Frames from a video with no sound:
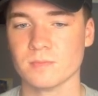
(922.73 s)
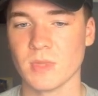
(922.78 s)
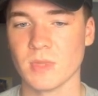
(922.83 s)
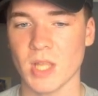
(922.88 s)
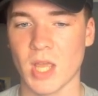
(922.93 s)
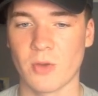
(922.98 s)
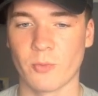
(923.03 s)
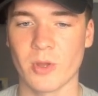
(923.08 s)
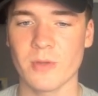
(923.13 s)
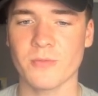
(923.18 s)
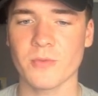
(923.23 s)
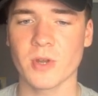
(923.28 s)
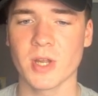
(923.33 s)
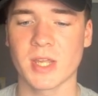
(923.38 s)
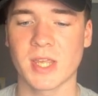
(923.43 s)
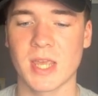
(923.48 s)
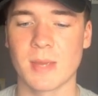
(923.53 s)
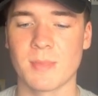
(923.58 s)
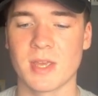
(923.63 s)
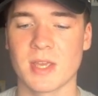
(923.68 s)
I went for
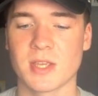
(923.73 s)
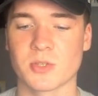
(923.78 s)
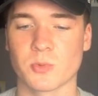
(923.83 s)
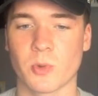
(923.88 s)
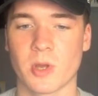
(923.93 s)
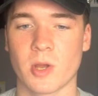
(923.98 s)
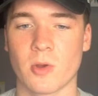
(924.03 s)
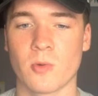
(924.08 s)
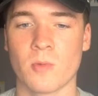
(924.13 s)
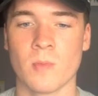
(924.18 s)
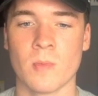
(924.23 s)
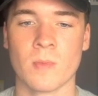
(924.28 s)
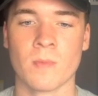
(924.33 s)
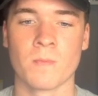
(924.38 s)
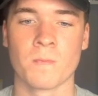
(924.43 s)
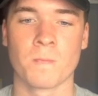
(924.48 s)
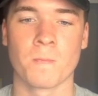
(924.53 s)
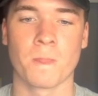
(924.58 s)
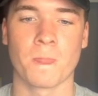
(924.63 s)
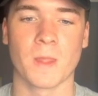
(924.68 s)
Hakimi as well.
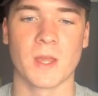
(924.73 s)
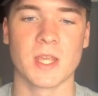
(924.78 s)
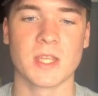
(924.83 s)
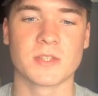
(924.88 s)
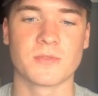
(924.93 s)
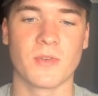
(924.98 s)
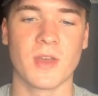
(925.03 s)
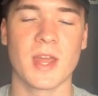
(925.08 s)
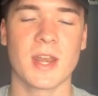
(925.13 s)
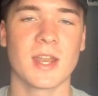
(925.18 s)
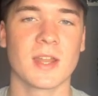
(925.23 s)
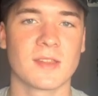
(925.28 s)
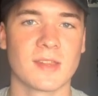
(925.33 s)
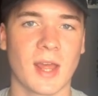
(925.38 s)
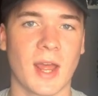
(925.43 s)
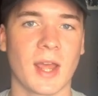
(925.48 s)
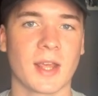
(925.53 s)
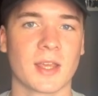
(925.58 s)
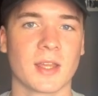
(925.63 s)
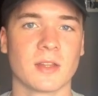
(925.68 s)
He's very
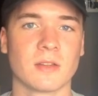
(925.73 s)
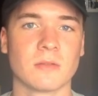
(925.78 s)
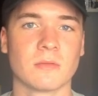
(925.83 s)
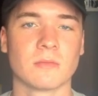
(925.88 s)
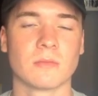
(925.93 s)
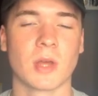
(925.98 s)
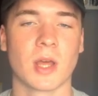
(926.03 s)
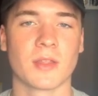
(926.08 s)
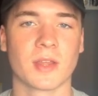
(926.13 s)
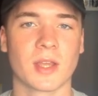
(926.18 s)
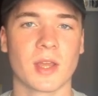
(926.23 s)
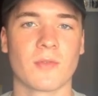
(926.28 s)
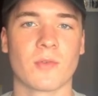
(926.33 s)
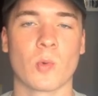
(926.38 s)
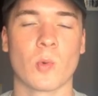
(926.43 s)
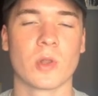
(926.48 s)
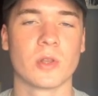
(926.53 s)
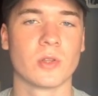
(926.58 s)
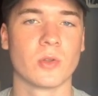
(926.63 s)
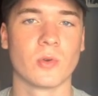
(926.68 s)
attacking. I think
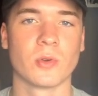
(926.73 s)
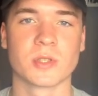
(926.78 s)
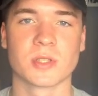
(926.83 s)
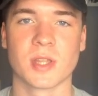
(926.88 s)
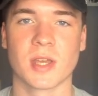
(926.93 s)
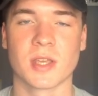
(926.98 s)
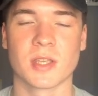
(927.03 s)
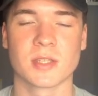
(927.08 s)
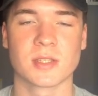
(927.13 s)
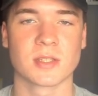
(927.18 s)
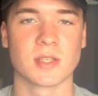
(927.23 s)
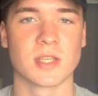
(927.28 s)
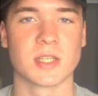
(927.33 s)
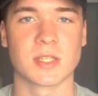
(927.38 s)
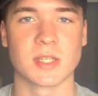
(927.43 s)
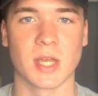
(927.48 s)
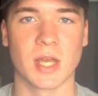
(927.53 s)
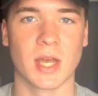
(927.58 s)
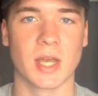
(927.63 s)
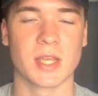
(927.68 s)
everyone knows this.
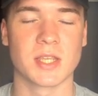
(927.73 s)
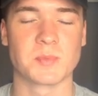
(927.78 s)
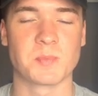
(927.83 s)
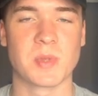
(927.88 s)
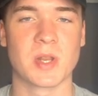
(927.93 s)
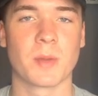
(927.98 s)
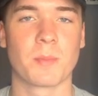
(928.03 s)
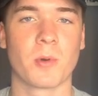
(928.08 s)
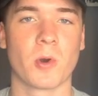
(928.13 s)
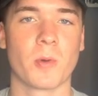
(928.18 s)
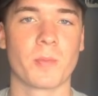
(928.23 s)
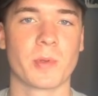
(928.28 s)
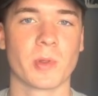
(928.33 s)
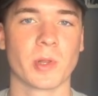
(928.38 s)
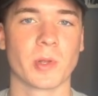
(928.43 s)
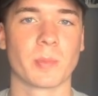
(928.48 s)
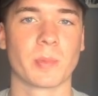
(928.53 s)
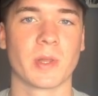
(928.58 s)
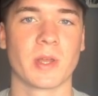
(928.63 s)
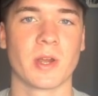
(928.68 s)
He's been a
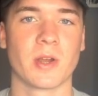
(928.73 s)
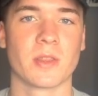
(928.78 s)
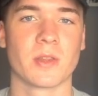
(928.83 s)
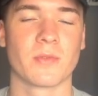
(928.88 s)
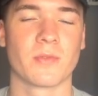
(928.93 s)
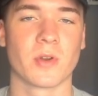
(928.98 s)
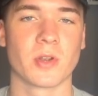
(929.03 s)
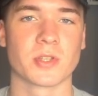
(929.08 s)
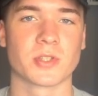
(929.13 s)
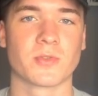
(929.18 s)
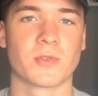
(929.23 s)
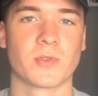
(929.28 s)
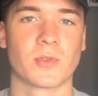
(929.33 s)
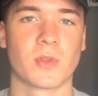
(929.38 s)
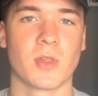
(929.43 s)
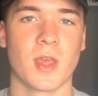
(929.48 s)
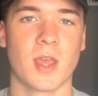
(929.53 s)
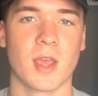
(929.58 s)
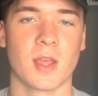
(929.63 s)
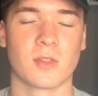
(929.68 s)
popular player in the first
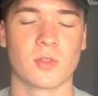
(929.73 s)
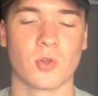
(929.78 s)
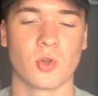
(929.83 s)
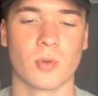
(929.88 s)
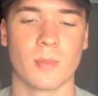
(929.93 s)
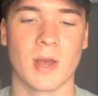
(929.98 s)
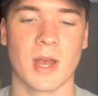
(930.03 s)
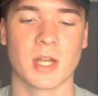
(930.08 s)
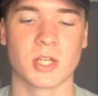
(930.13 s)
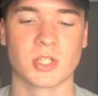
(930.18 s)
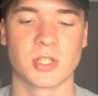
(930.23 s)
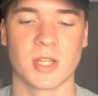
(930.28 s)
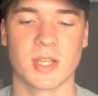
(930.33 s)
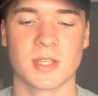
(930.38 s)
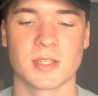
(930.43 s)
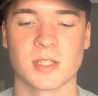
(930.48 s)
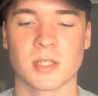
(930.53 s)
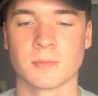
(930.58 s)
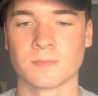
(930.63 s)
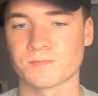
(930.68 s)
2 match
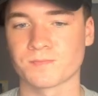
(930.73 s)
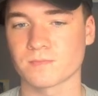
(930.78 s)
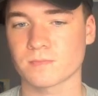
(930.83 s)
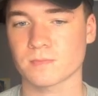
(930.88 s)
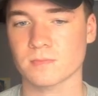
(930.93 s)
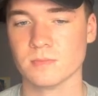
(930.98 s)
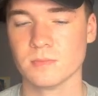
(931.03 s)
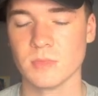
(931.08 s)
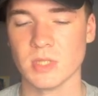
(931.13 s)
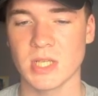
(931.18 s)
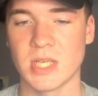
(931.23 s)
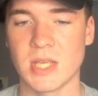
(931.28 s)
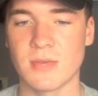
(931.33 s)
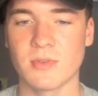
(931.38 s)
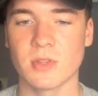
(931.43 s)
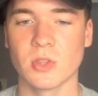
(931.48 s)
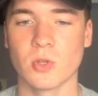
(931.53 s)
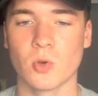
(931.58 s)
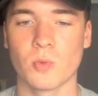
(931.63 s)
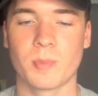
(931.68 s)
days,
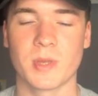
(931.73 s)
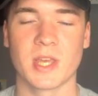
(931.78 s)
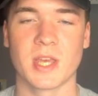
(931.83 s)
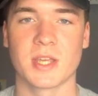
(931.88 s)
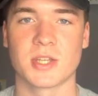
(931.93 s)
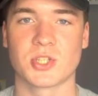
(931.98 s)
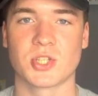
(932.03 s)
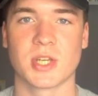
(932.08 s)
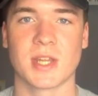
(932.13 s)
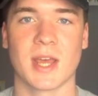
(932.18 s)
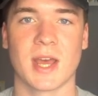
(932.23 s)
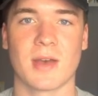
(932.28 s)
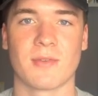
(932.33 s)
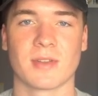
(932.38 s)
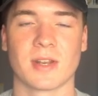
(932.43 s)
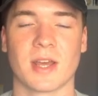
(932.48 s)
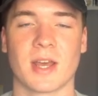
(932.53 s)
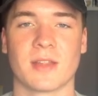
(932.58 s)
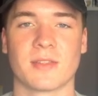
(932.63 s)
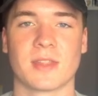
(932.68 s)
even though PSG
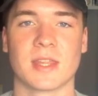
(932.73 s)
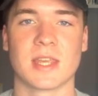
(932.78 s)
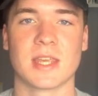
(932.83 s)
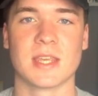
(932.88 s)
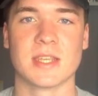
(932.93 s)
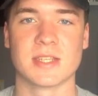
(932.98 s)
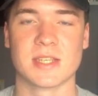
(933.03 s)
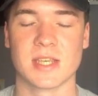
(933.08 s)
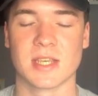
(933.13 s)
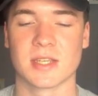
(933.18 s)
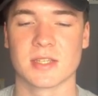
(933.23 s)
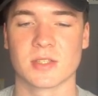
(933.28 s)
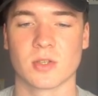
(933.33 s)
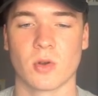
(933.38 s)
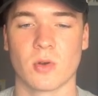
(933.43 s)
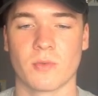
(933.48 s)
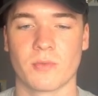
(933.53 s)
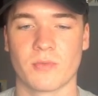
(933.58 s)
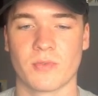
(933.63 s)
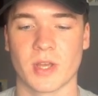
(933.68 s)
haven't had the easiest
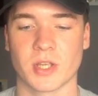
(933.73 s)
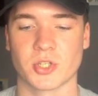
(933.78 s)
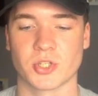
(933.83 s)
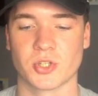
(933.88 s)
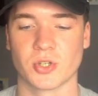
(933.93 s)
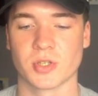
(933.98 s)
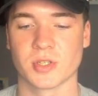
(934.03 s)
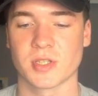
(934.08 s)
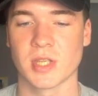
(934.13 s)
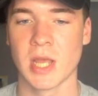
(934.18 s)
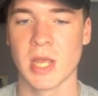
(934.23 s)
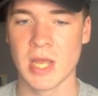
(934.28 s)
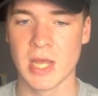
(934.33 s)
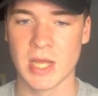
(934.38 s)
of fixtures.